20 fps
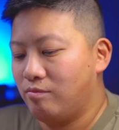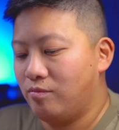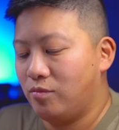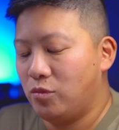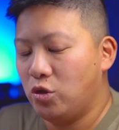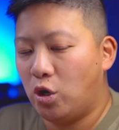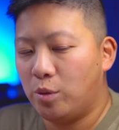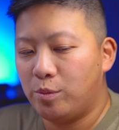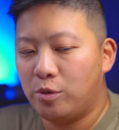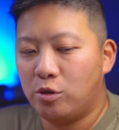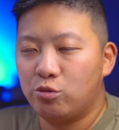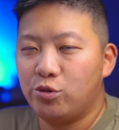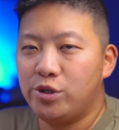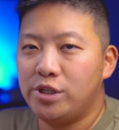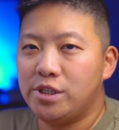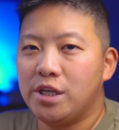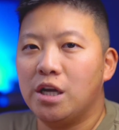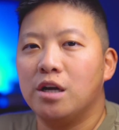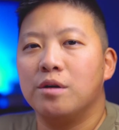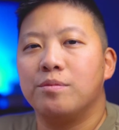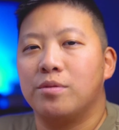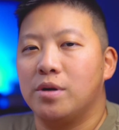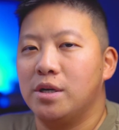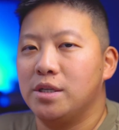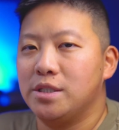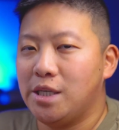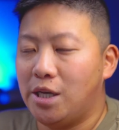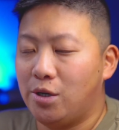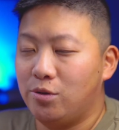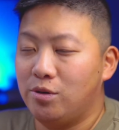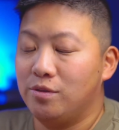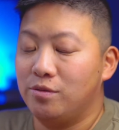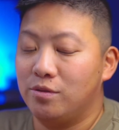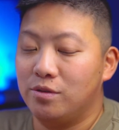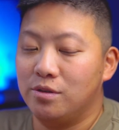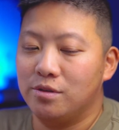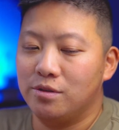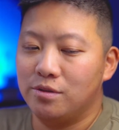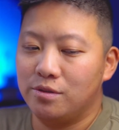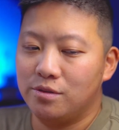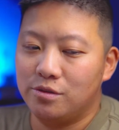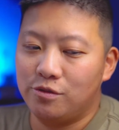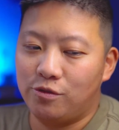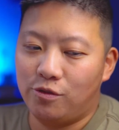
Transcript: Normal retail price, however,